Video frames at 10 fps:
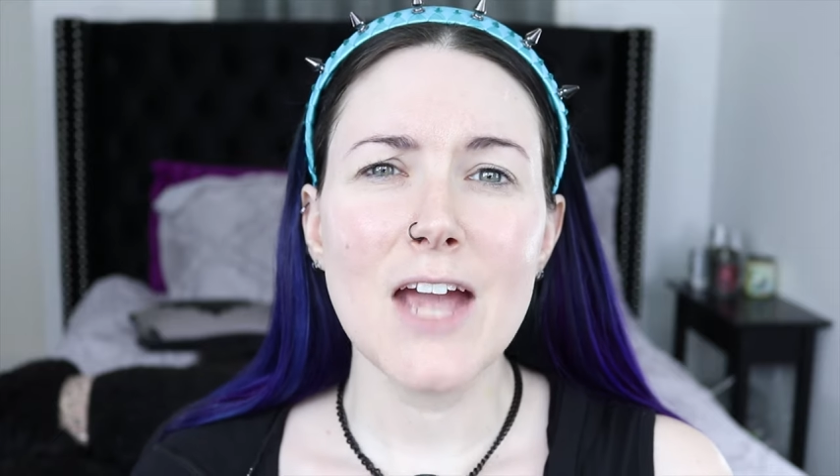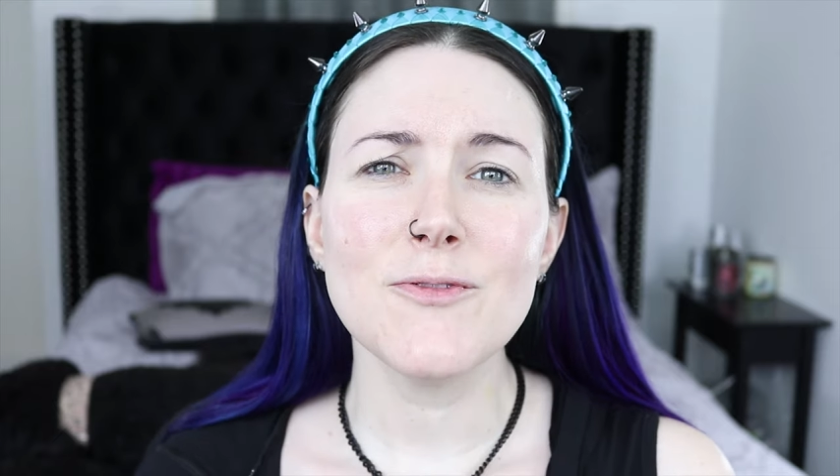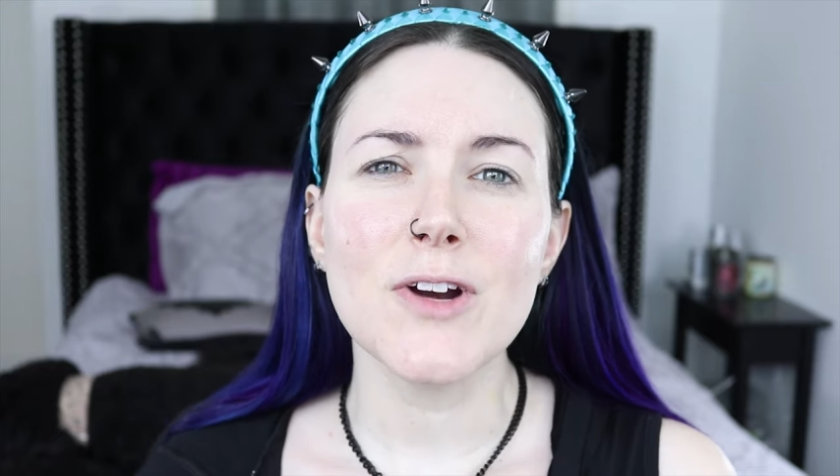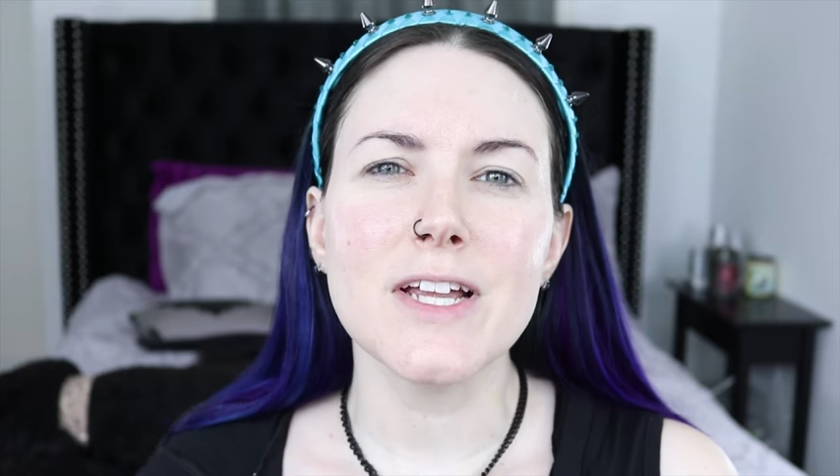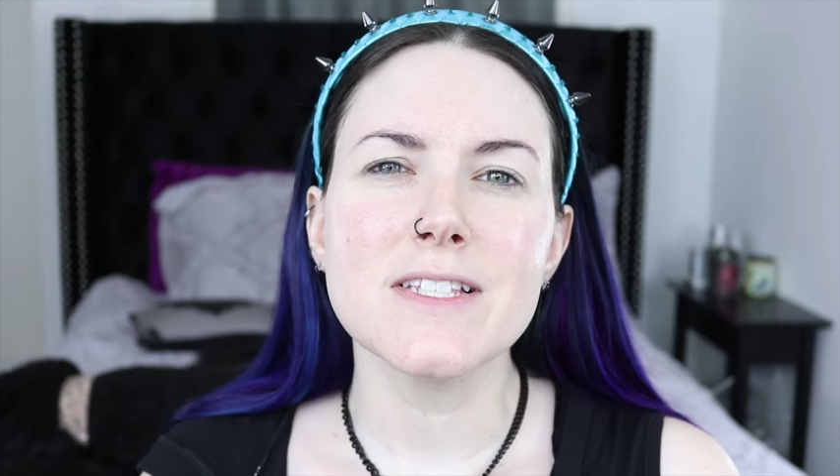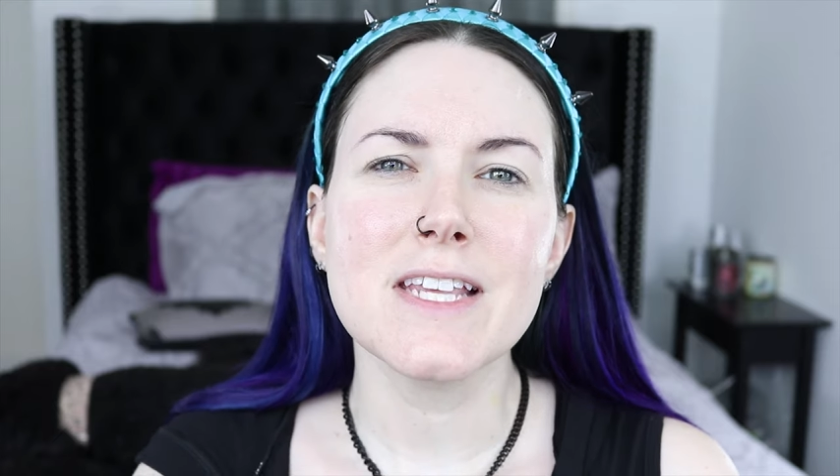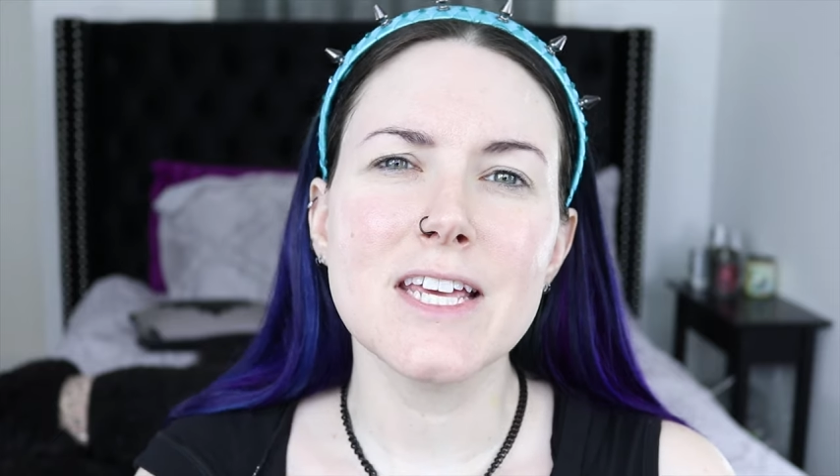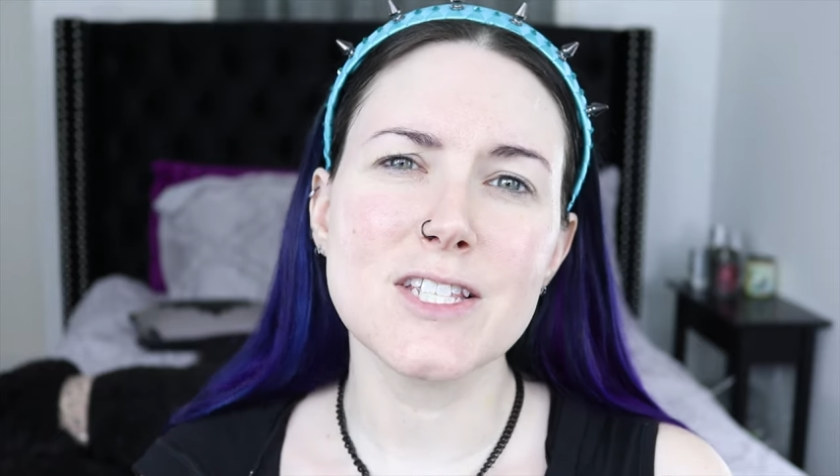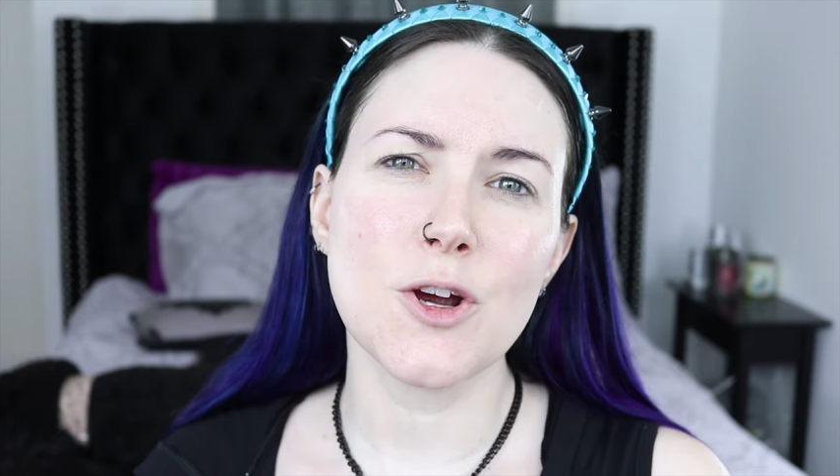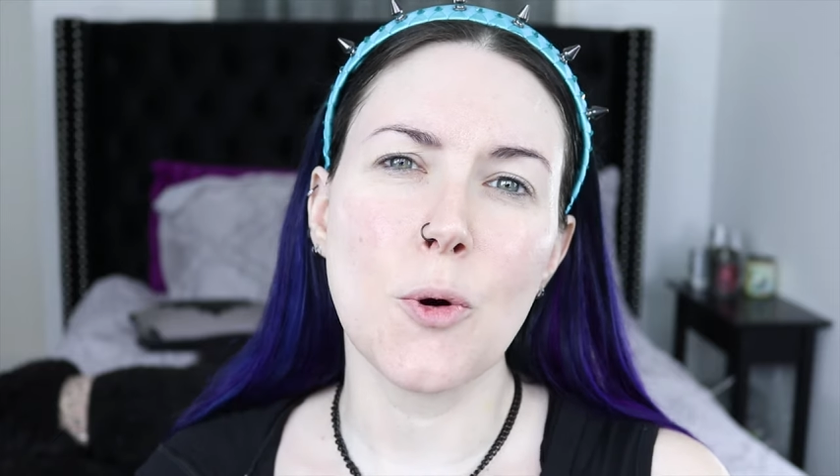friends,
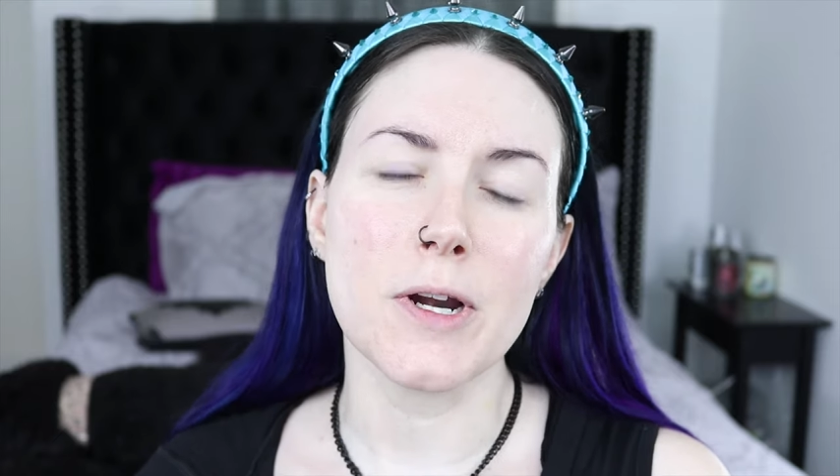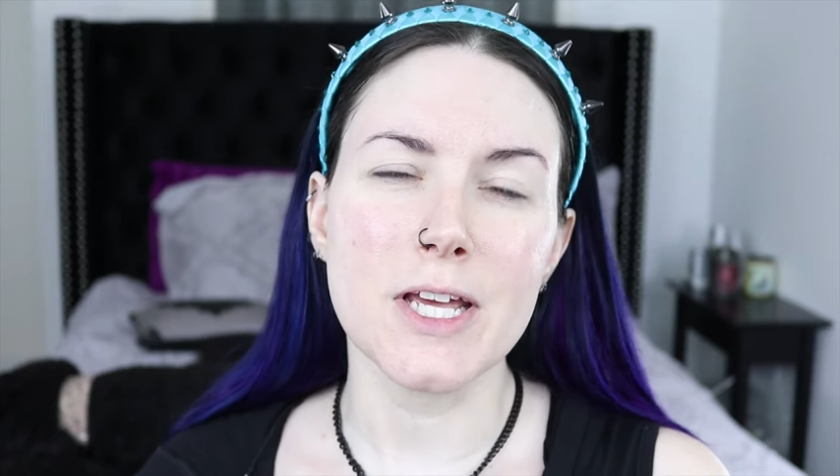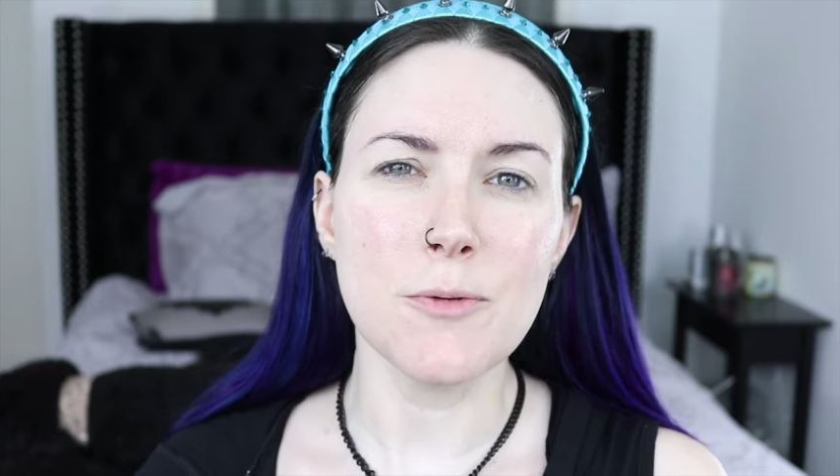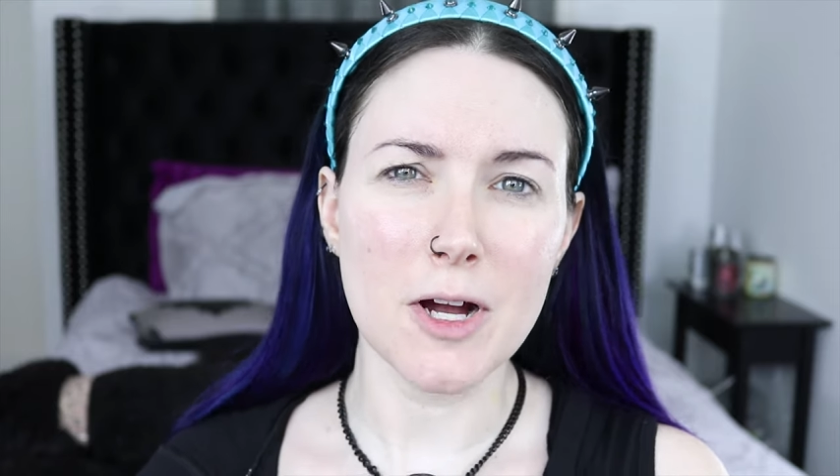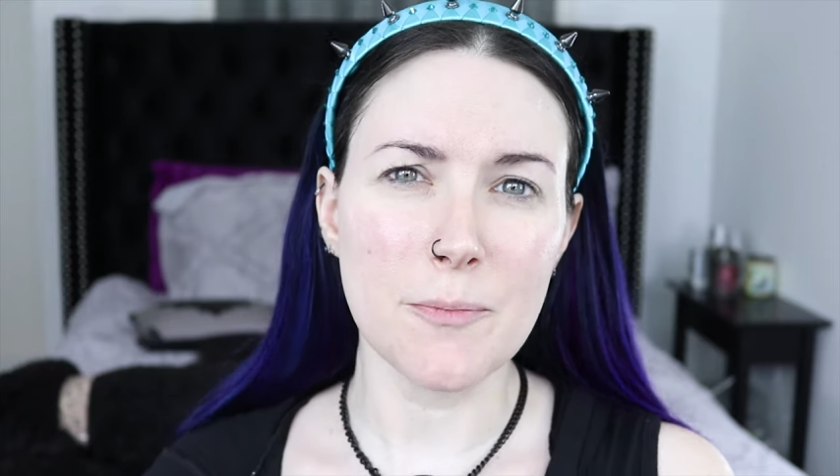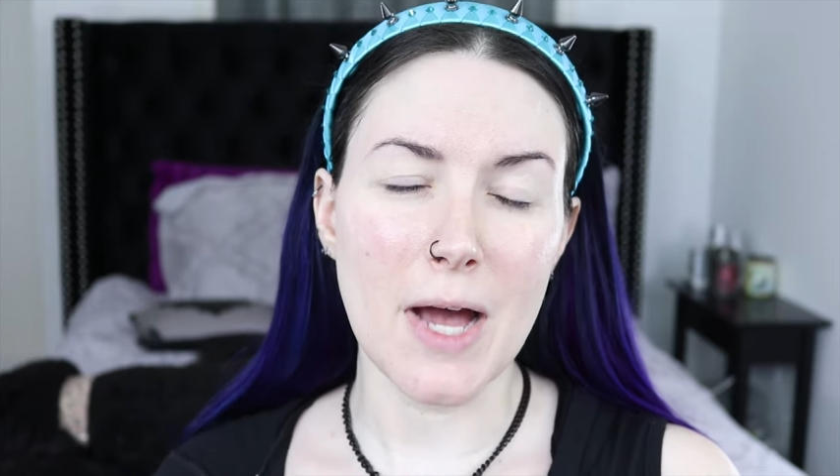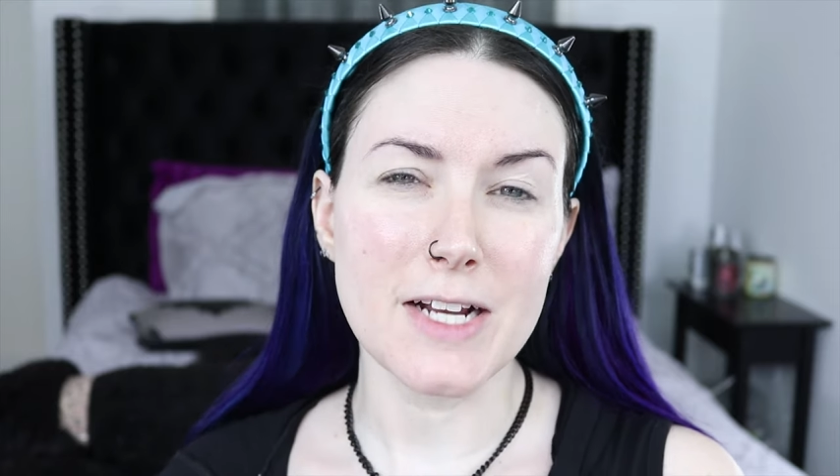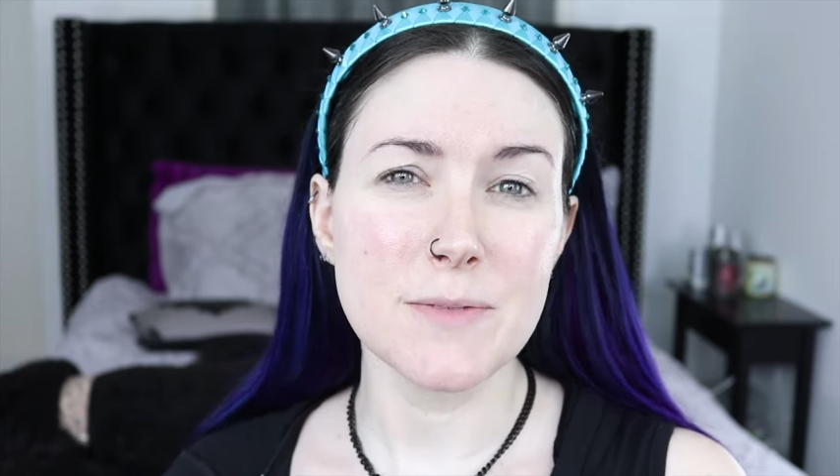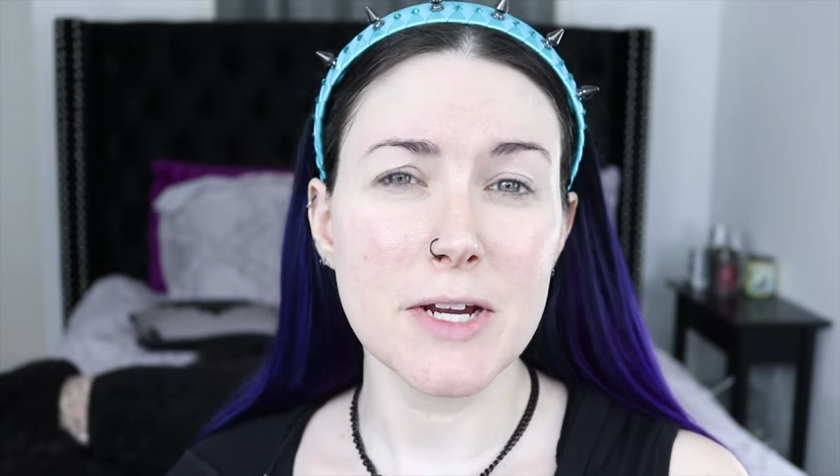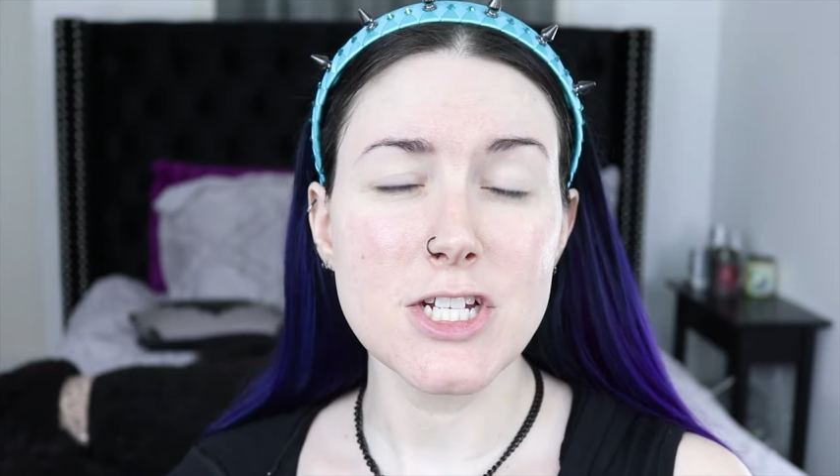it's Courtney. Welcome
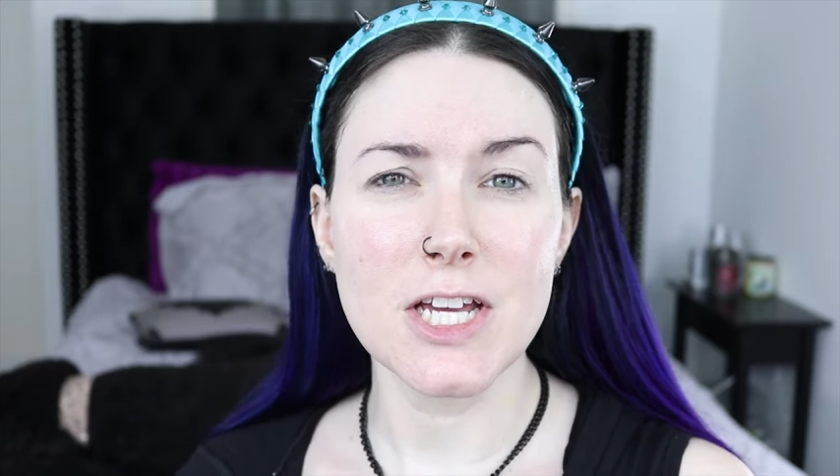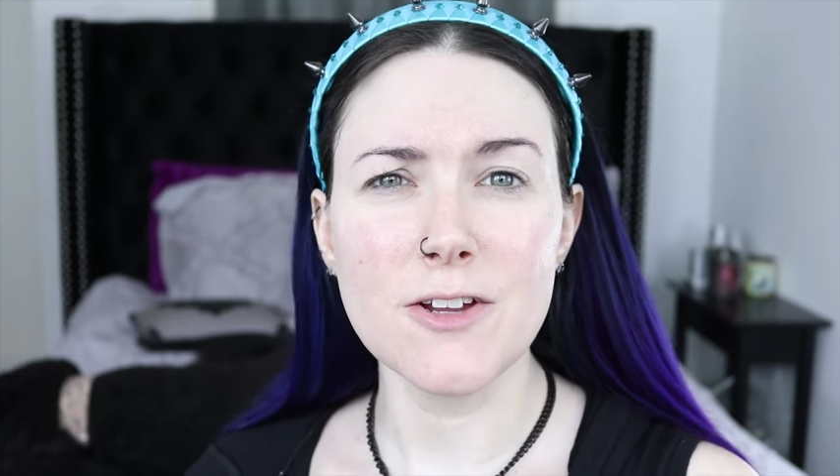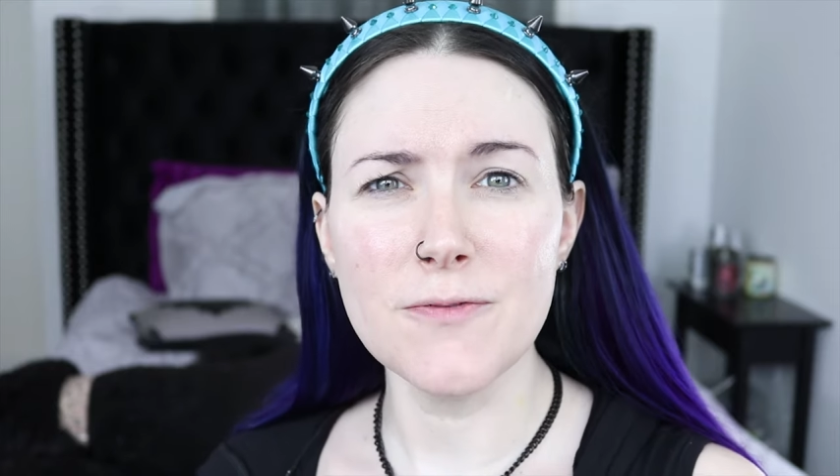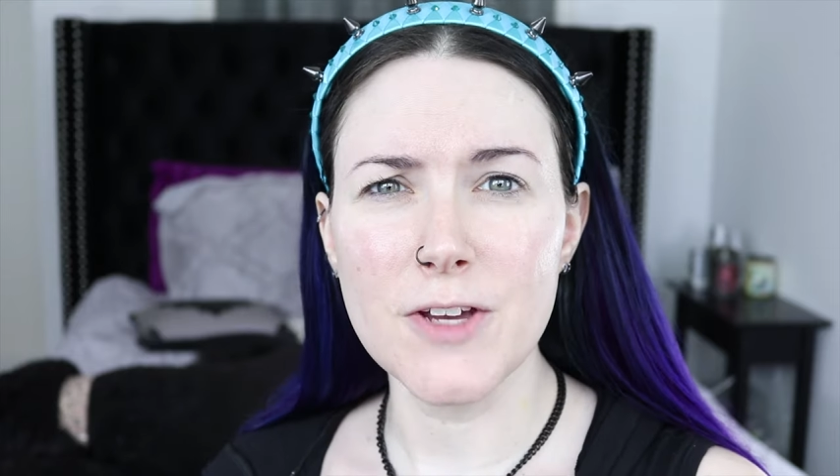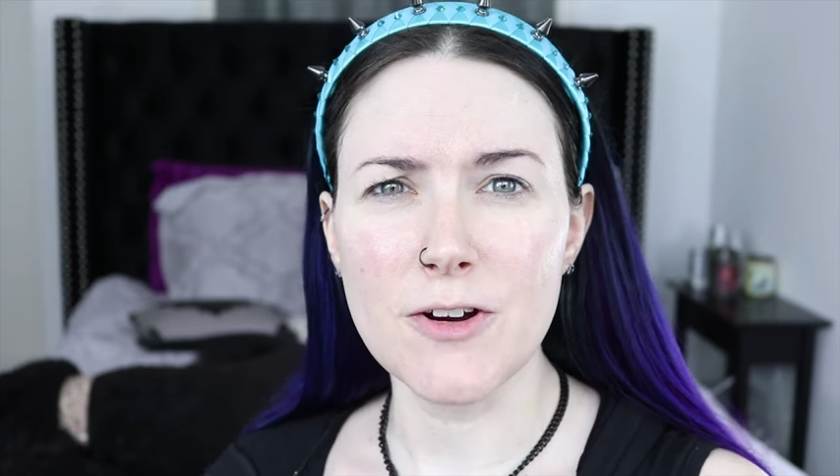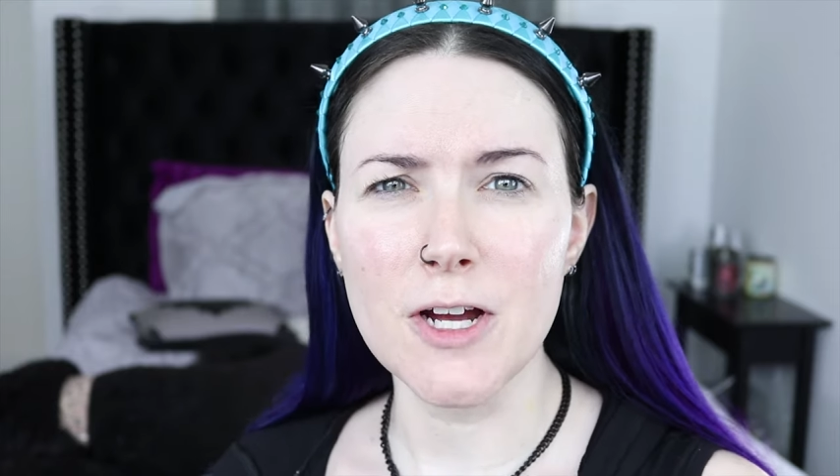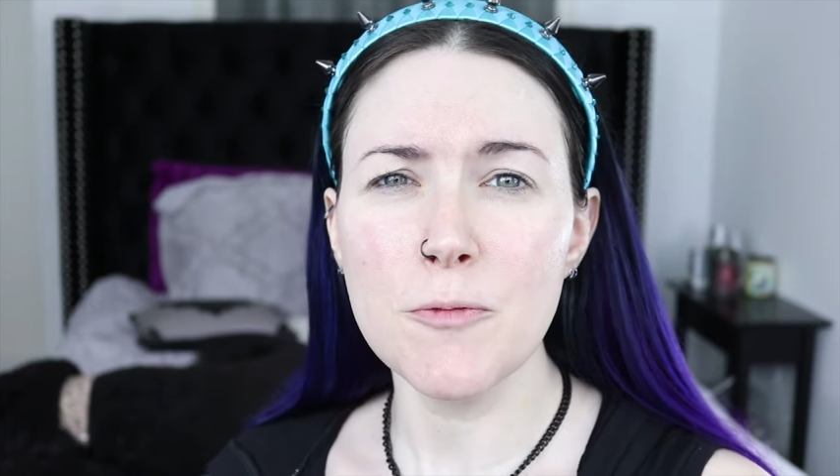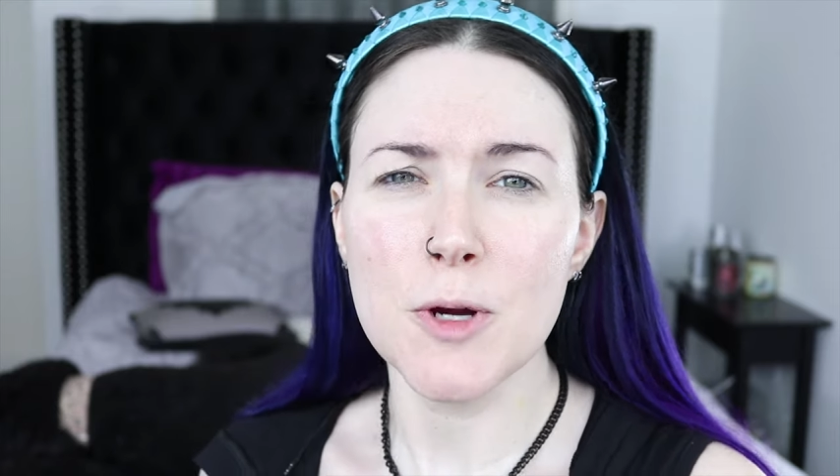back to my channel, Phyrra,